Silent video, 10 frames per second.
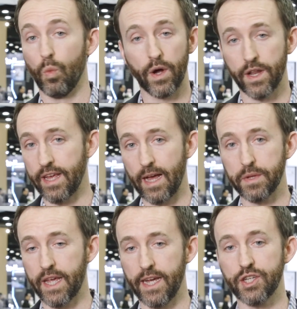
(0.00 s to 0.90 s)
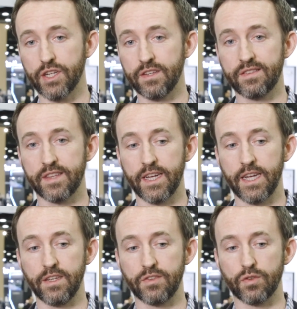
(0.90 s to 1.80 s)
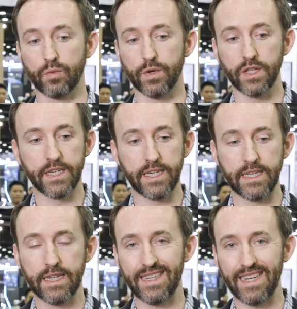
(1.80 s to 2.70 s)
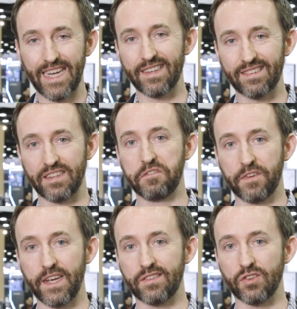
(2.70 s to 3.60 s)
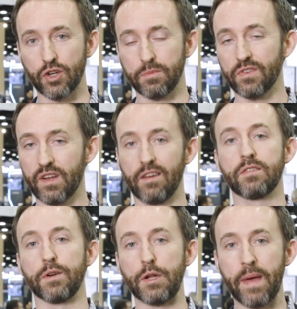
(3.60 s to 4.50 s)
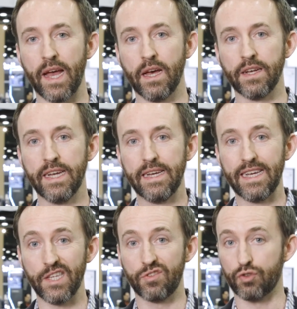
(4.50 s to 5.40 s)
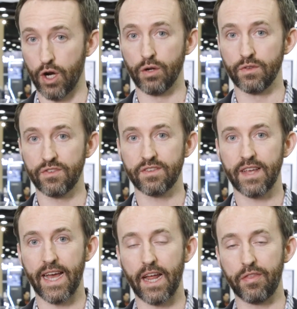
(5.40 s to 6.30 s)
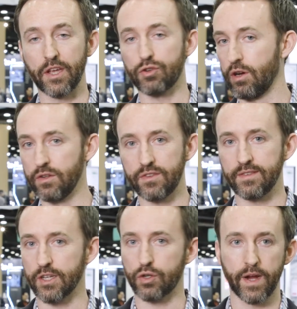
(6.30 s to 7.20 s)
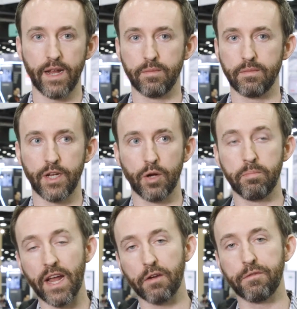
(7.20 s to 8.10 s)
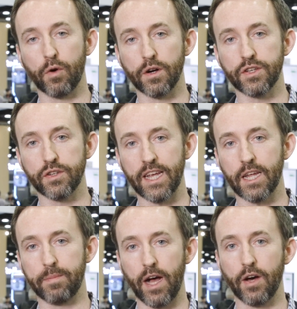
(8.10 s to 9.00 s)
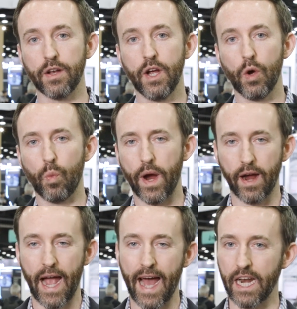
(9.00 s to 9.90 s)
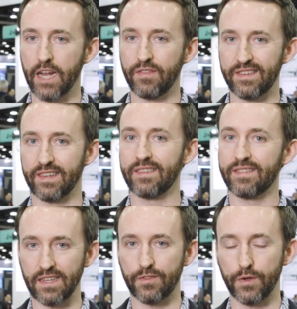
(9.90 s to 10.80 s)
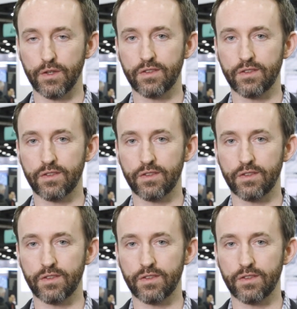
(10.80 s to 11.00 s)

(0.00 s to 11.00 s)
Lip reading: One of the applications that has really hit us in the face in terms of customer demand is drones. And I think drones is a great metaphor to think about where additive is successful.